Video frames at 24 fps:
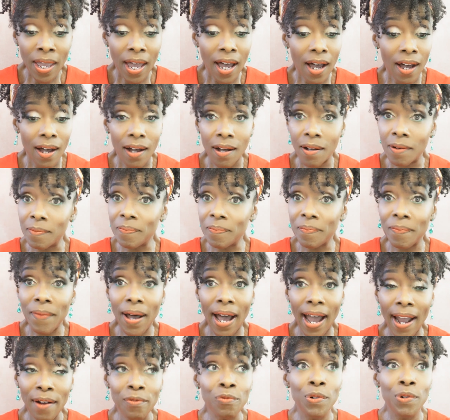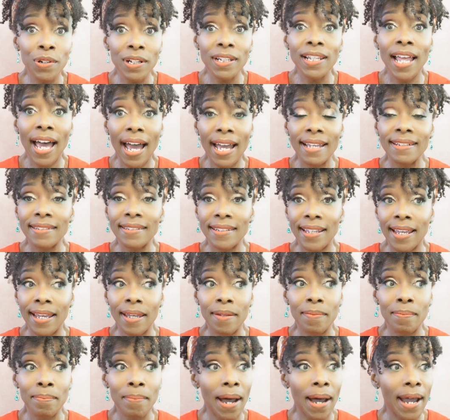I realized
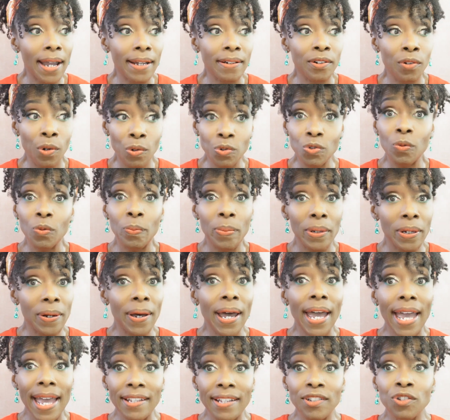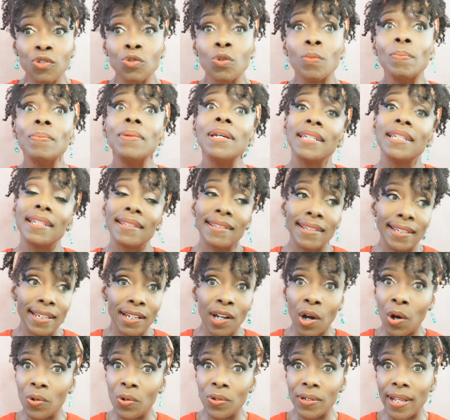that my grocery bill has tremendously
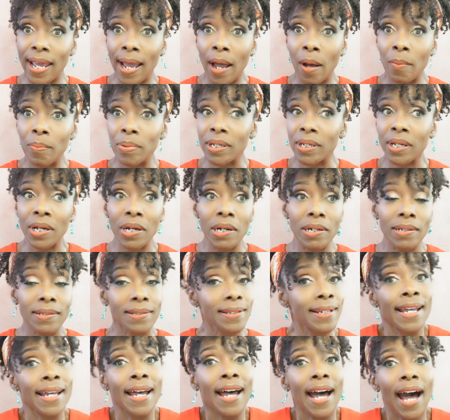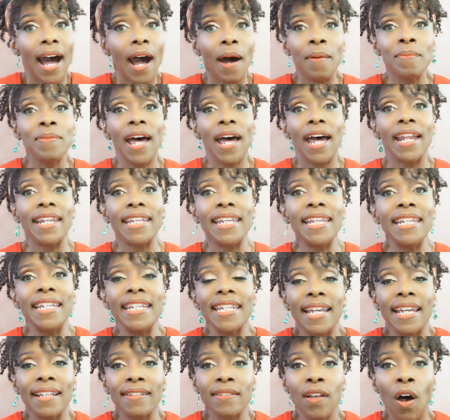gone down because I'm not
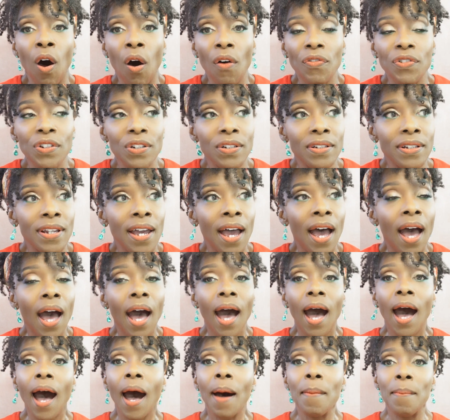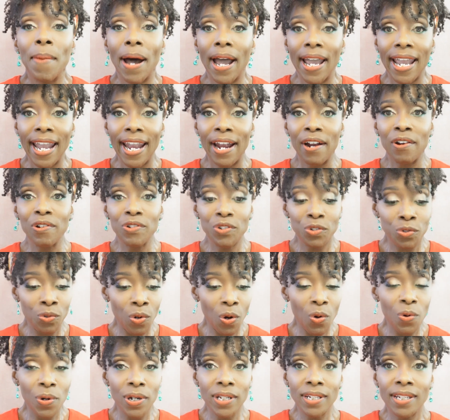eating as often. My hair is
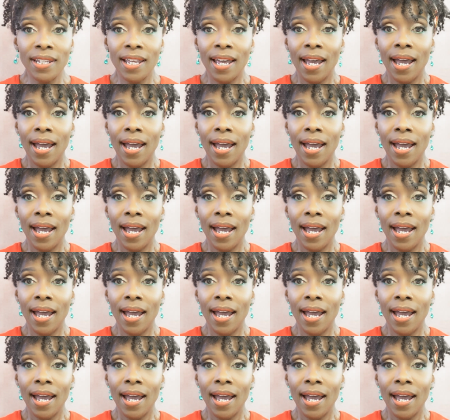growing.